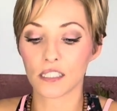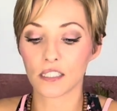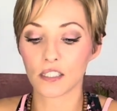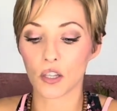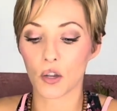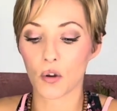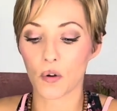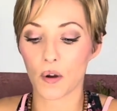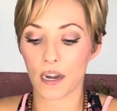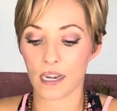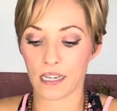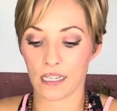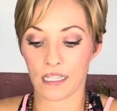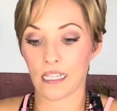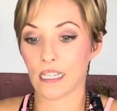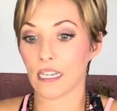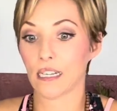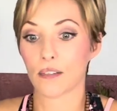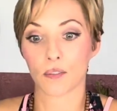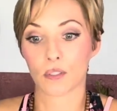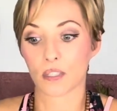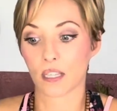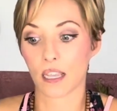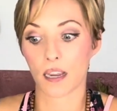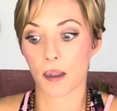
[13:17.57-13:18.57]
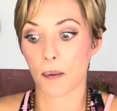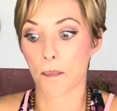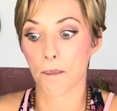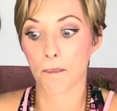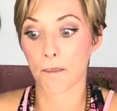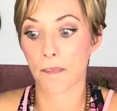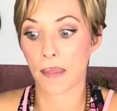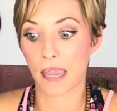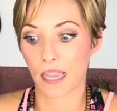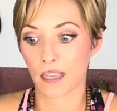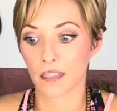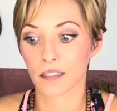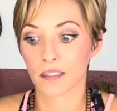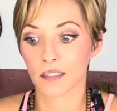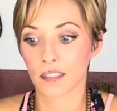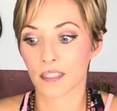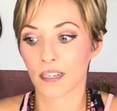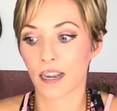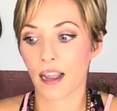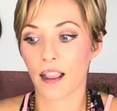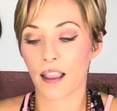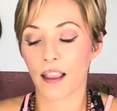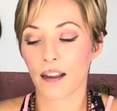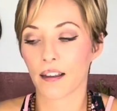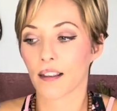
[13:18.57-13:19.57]
So, and then it was like a mess, and
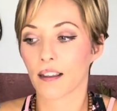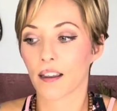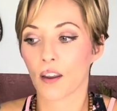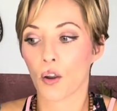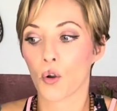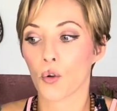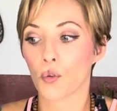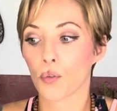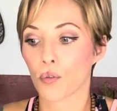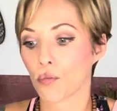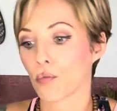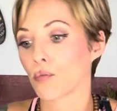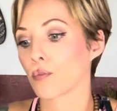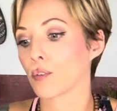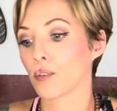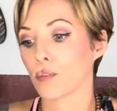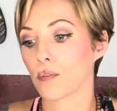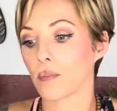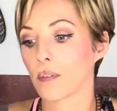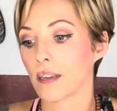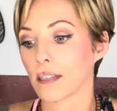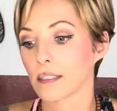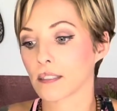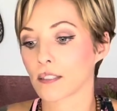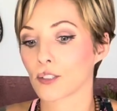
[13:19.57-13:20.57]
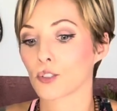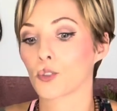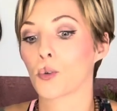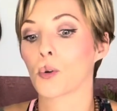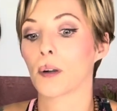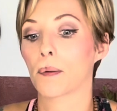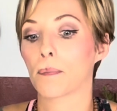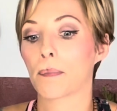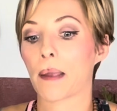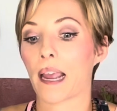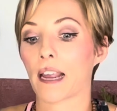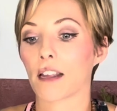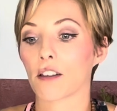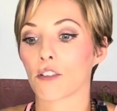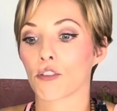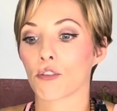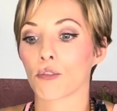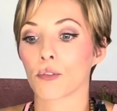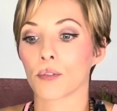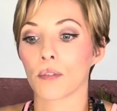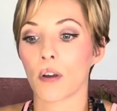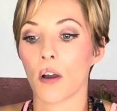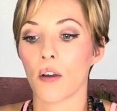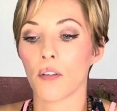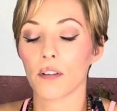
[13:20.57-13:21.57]
I had to go through and sort back
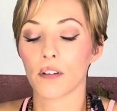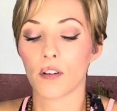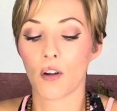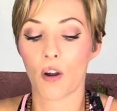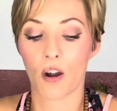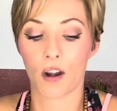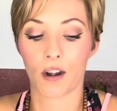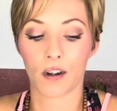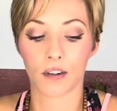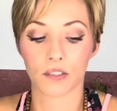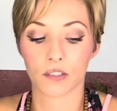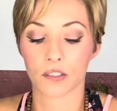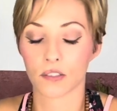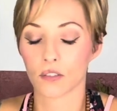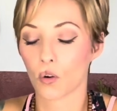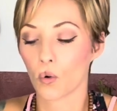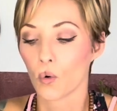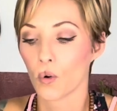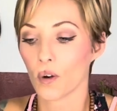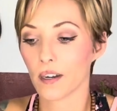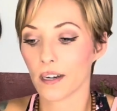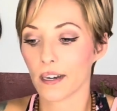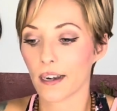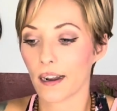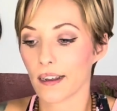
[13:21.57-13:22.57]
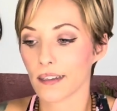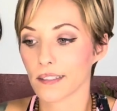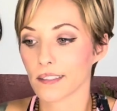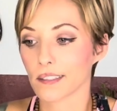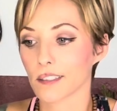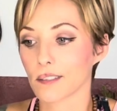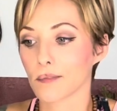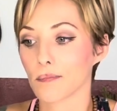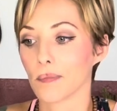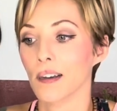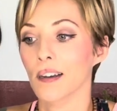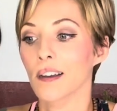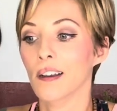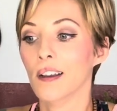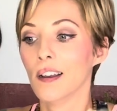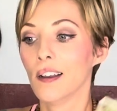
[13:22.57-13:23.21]
through all the cards and organize them,